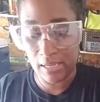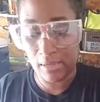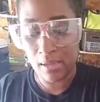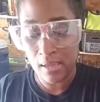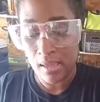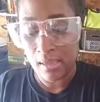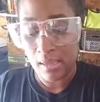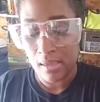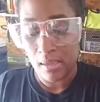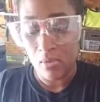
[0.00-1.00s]
I have a
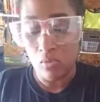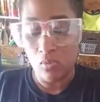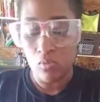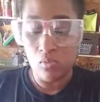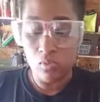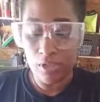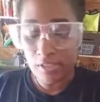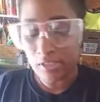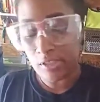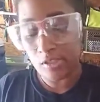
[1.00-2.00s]
turner, but
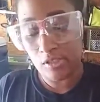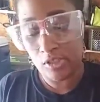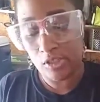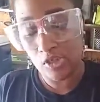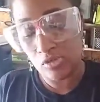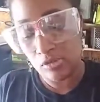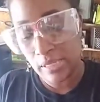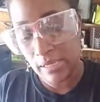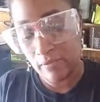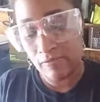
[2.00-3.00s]
I was doing this method
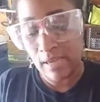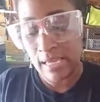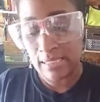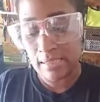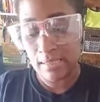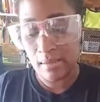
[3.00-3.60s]
to show